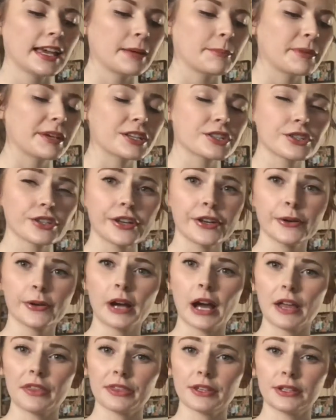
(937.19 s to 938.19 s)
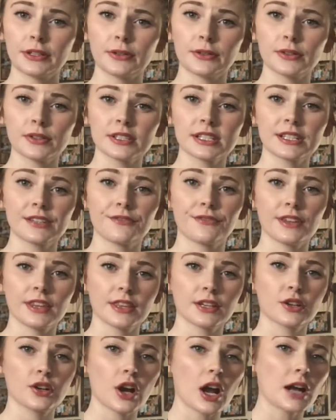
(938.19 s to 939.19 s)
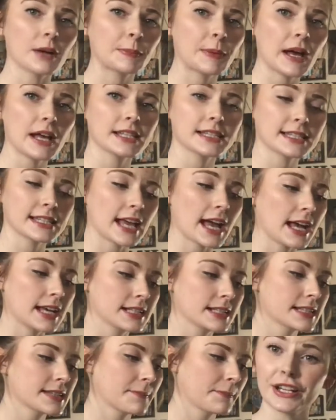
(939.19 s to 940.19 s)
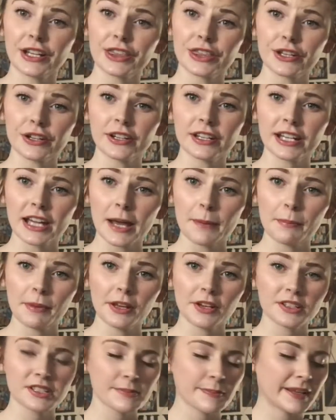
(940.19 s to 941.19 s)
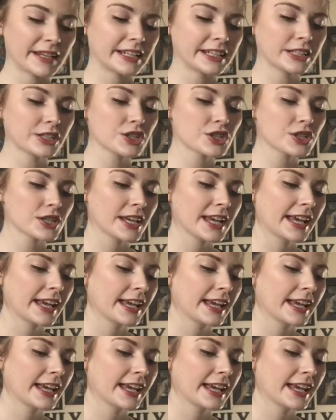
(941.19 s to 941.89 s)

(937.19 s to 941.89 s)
Make sure you cut the noodles to fit the crock pot size. 1/3 cup of your spinach,